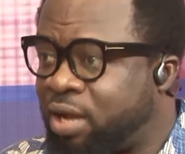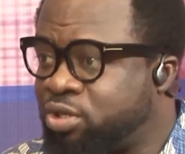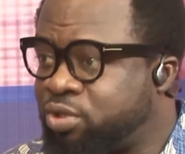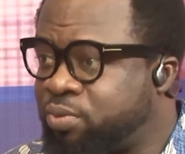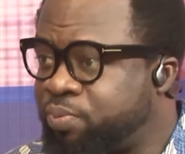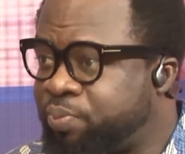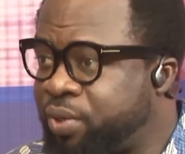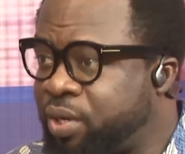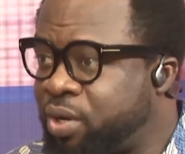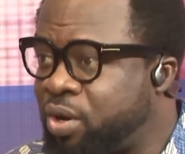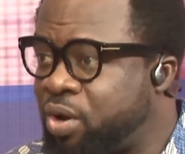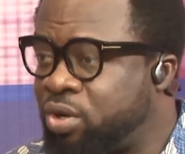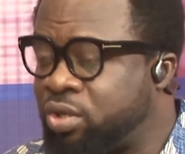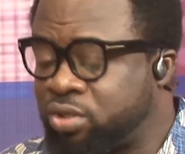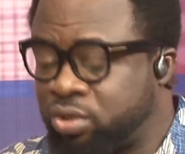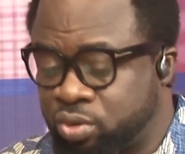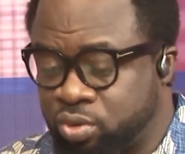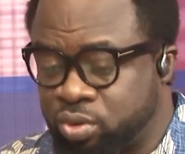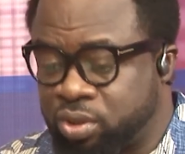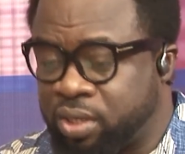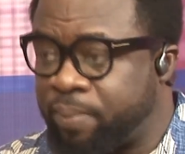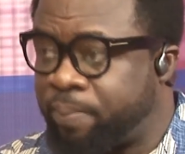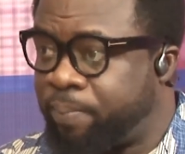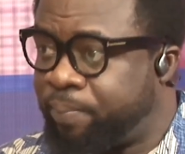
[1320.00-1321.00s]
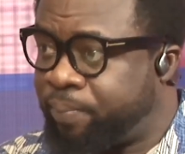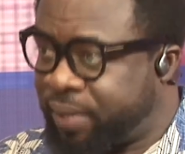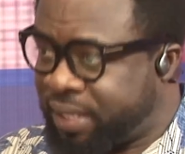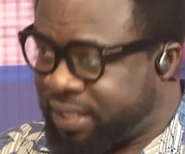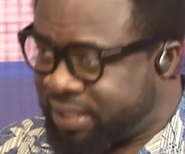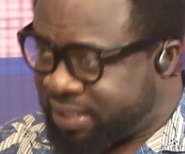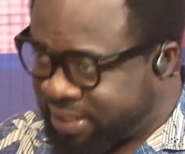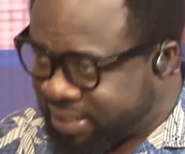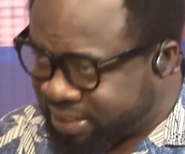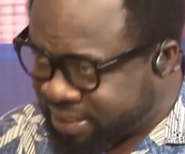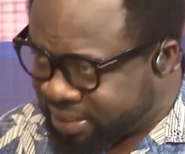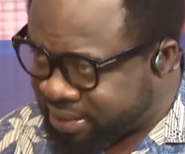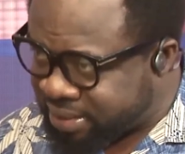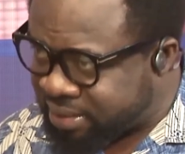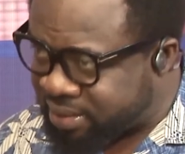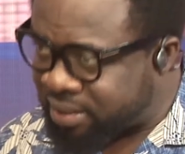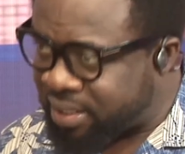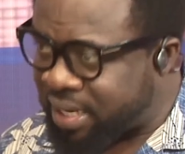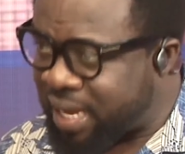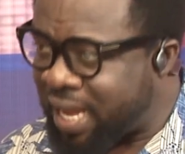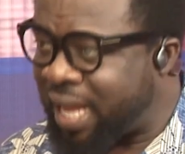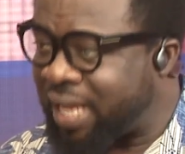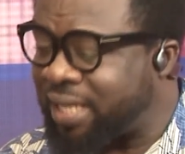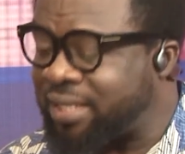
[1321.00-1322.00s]
belongs to the person
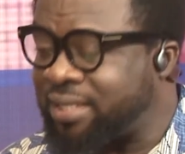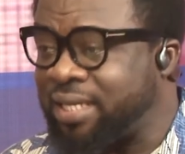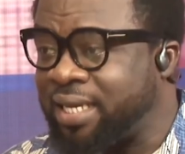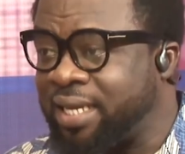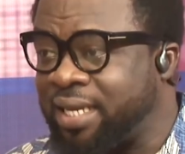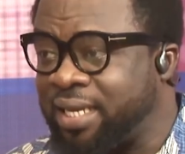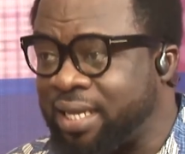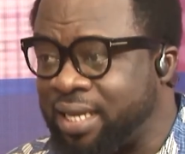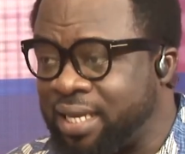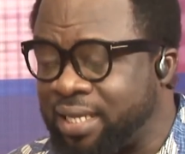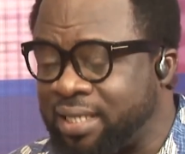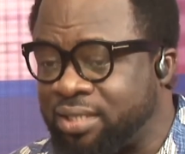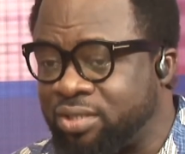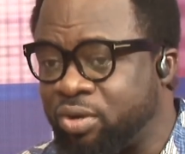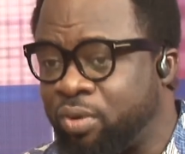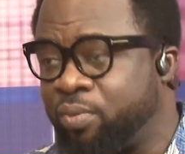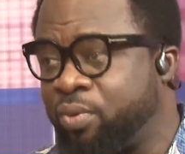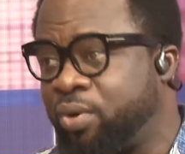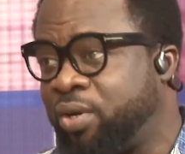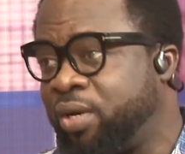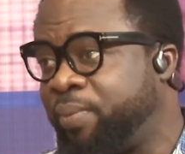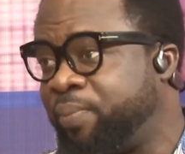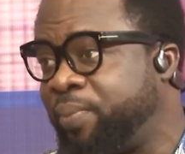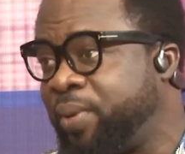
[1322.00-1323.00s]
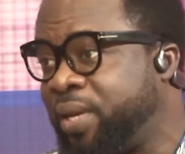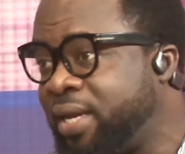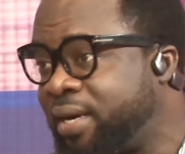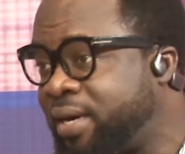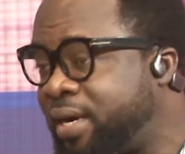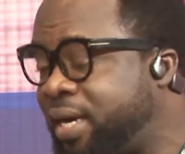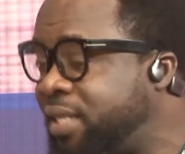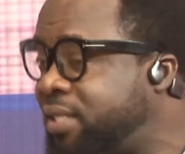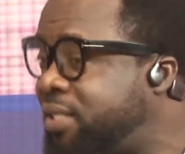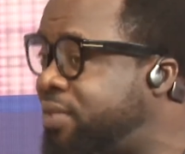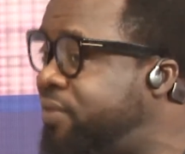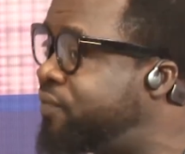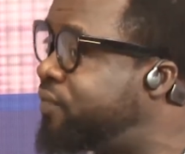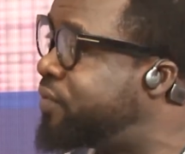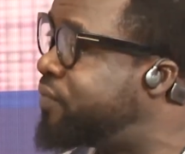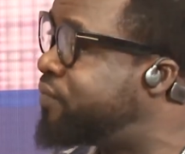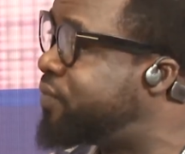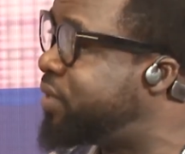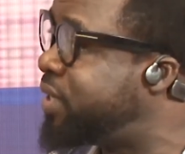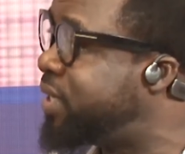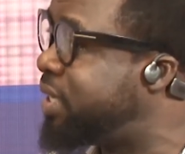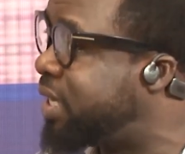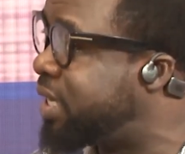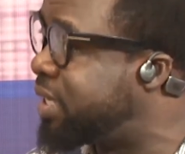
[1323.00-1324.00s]
as against somebody paying rent in
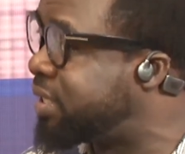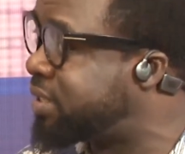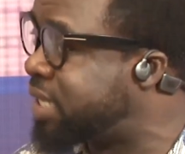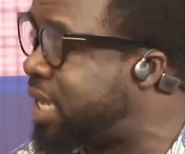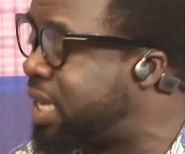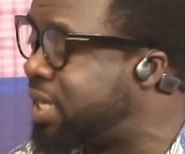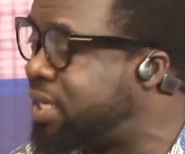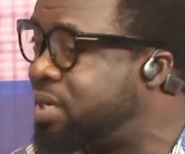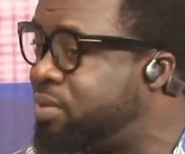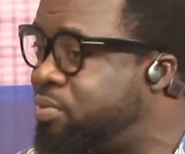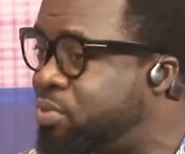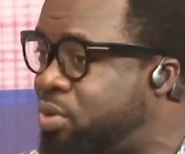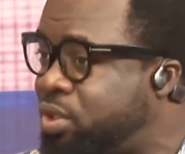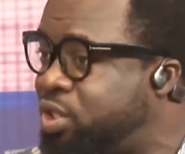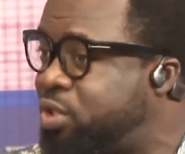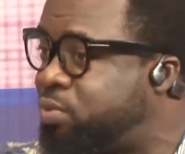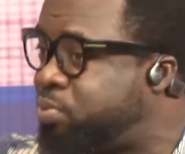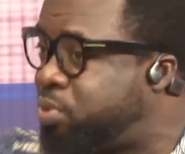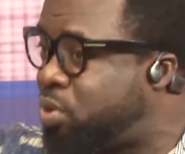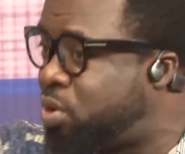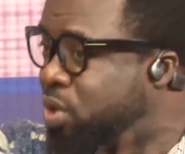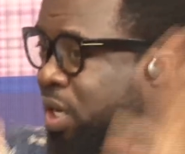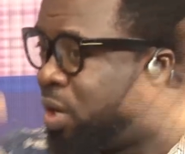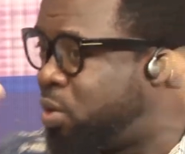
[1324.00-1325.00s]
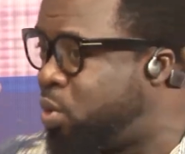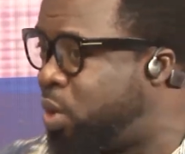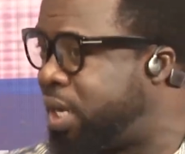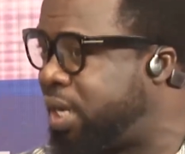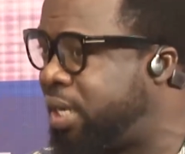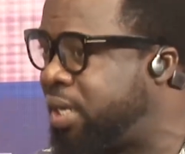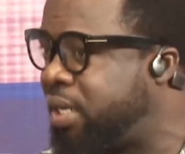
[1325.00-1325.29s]
15 years and the money is blown away.